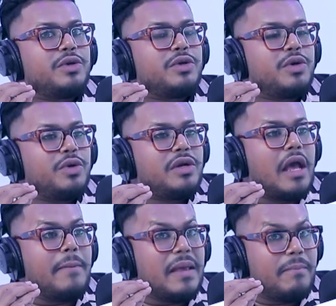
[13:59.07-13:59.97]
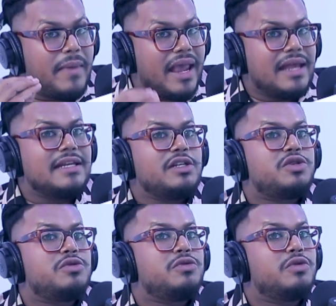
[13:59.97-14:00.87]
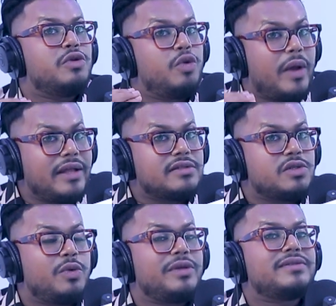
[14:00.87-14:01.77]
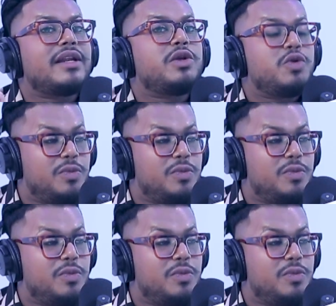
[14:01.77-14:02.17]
could be made into great stories that could be